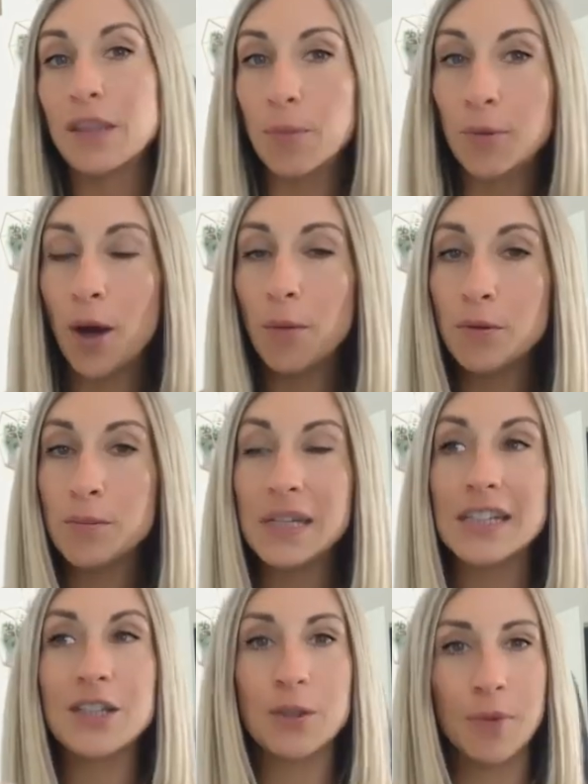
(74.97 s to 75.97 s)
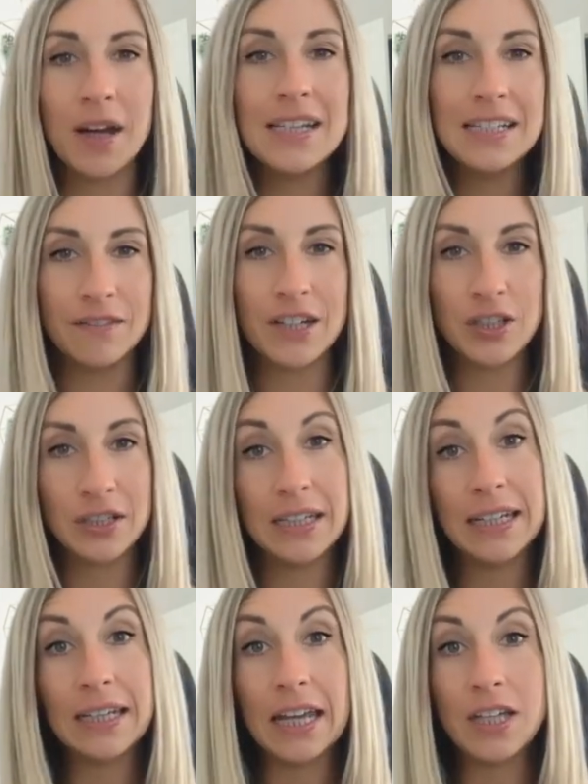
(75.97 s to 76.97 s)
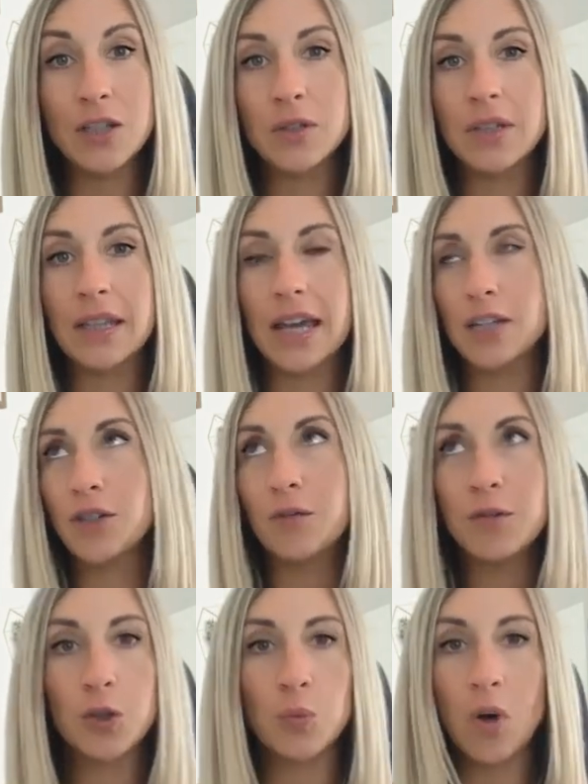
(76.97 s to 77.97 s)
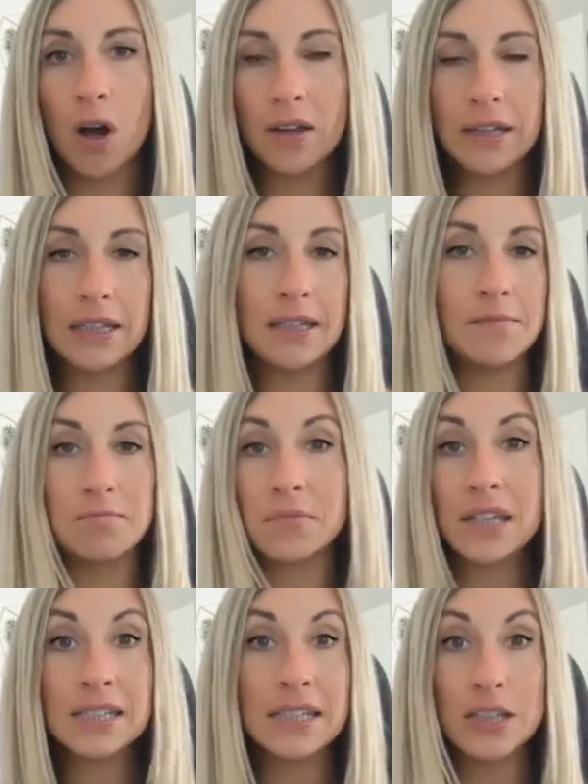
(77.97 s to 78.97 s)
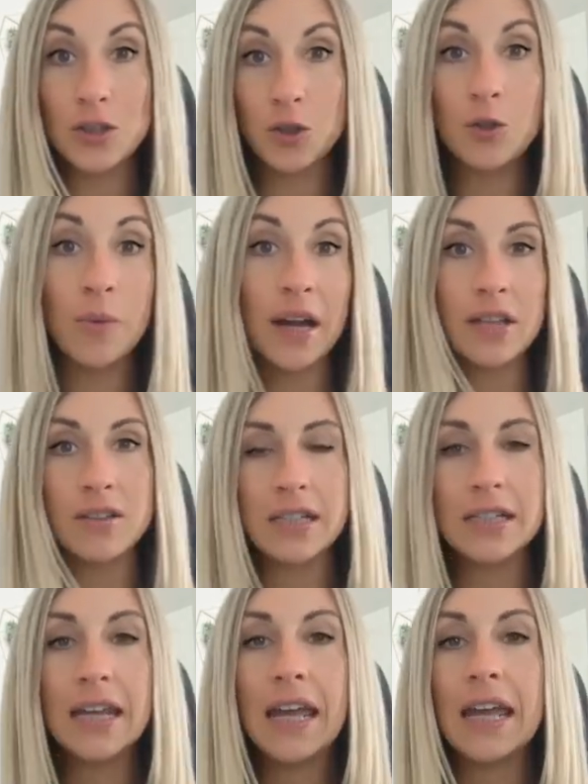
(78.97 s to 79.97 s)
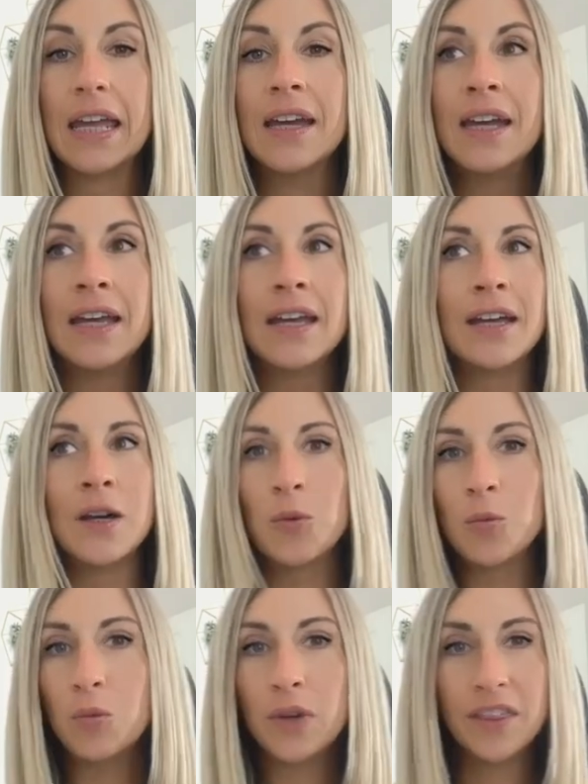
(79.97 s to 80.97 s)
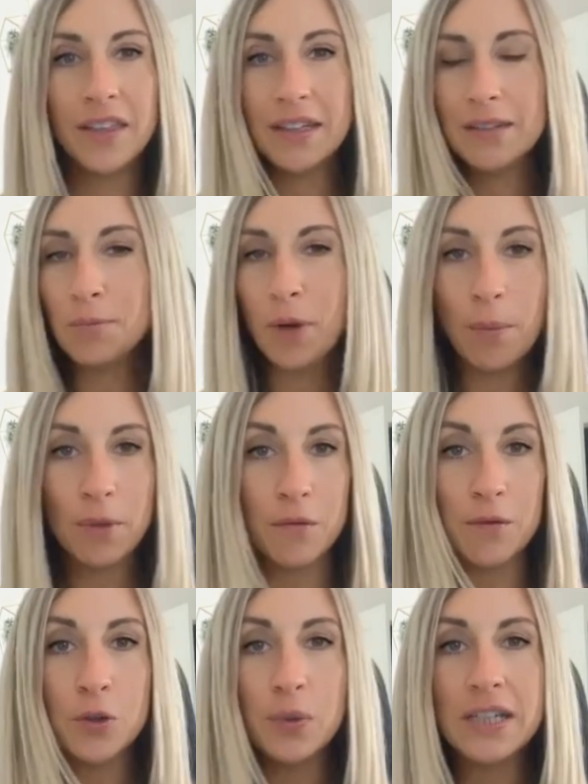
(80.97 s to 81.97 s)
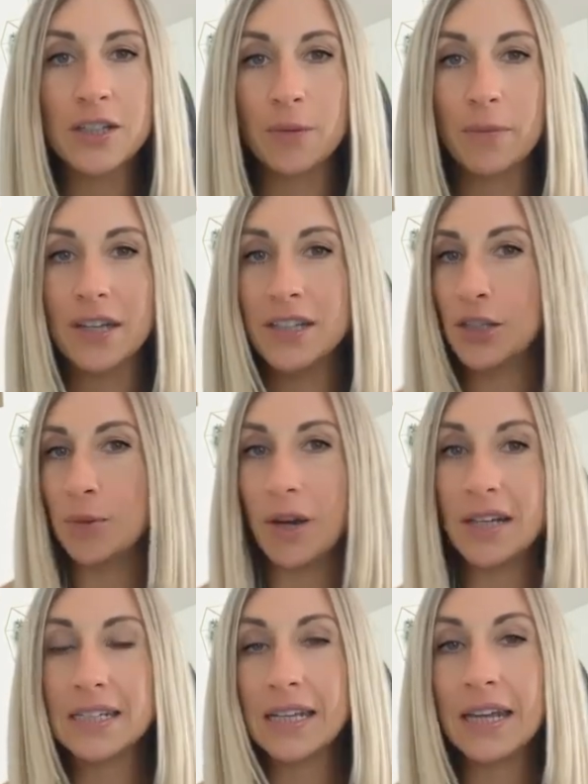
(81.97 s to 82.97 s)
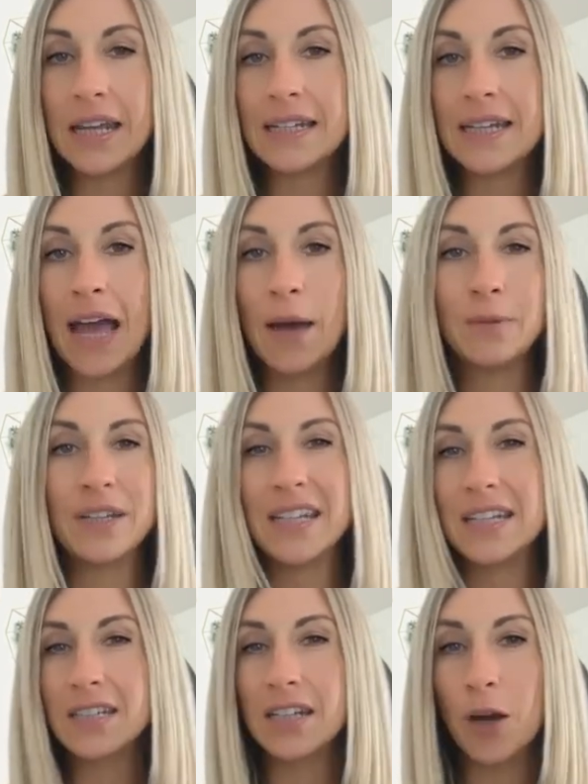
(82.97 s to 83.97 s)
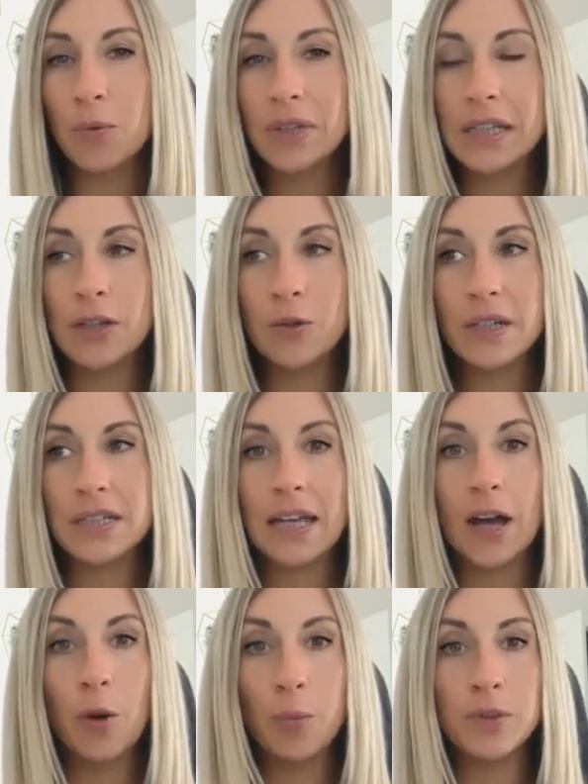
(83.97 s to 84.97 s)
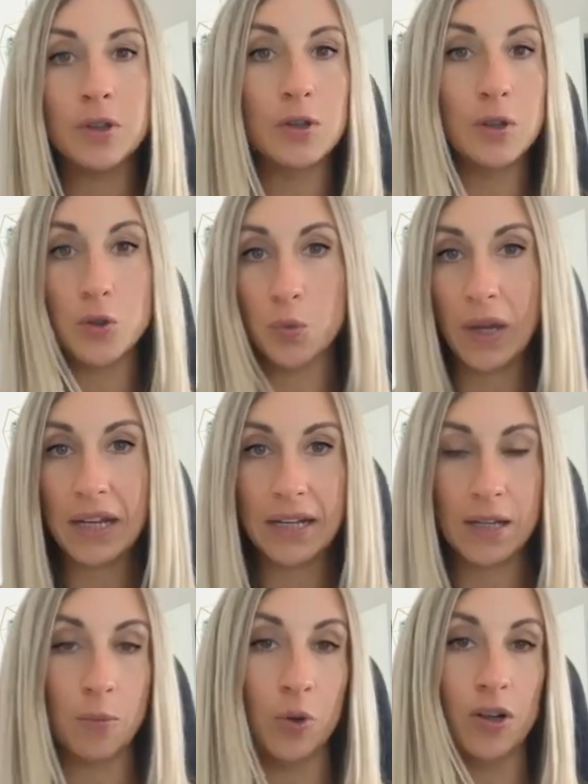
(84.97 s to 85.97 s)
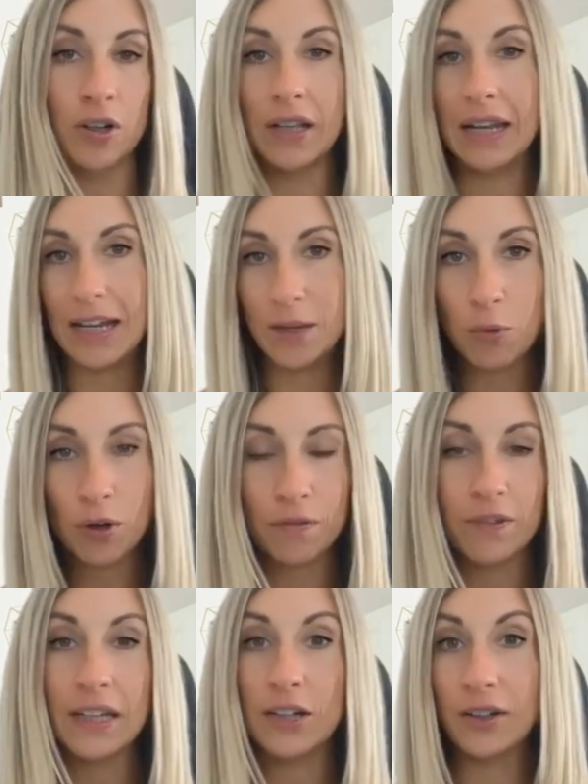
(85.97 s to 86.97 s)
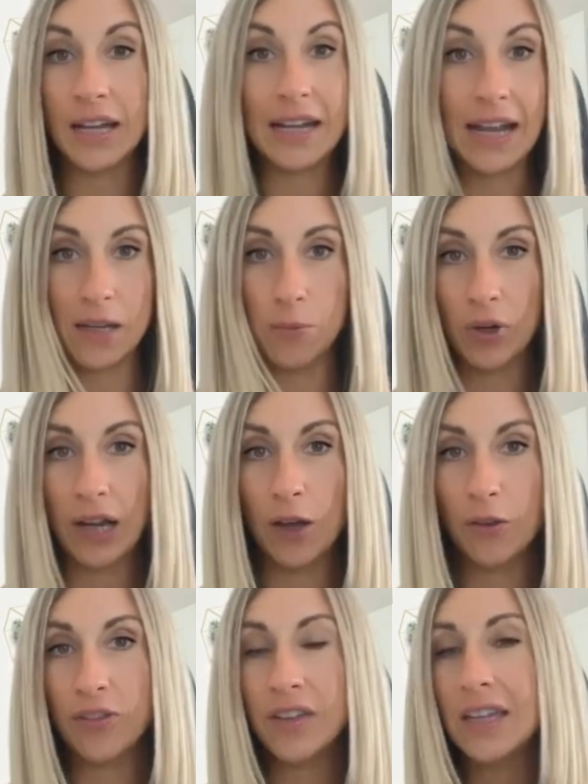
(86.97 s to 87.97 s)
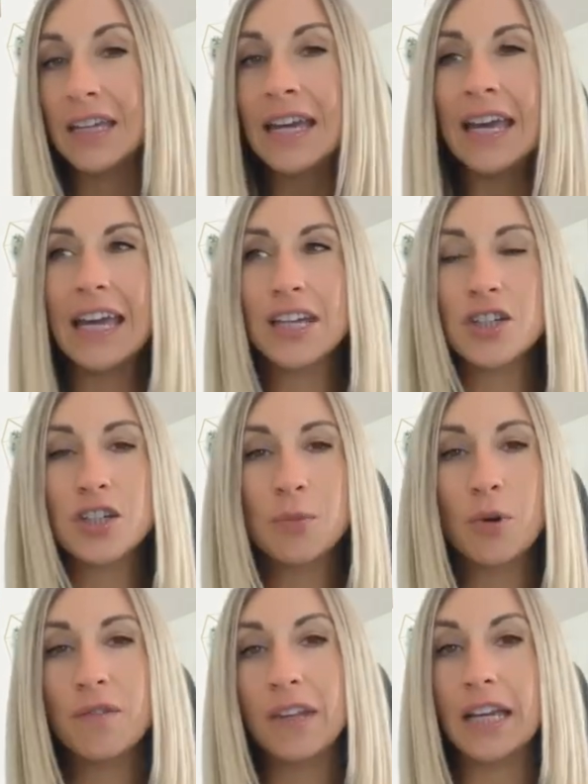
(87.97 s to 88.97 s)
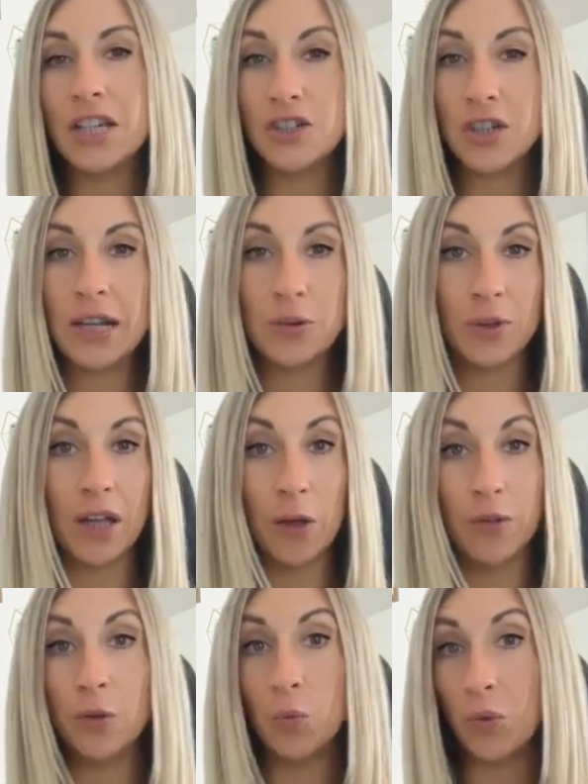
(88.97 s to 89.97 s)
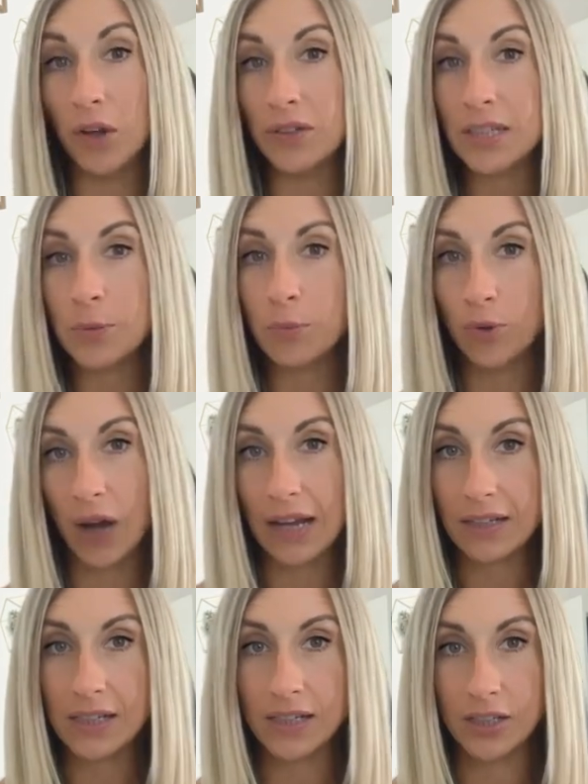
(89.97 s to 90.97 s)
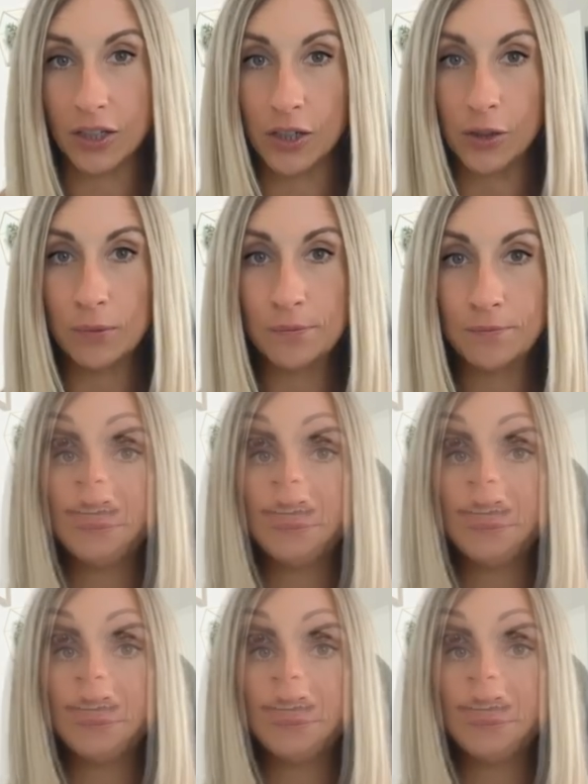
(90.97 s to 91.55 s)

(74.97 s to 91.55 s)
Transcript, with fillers: The problem is your body's eventually going to get used to that. So if you're walking, let's say 2 miles a day, within probably a few weeks or months, your body's going to adapt, and that's not really going to help you lose weight anymore or get any more fit or get any more healthy. It's just more of like a general health and wellness practice to do.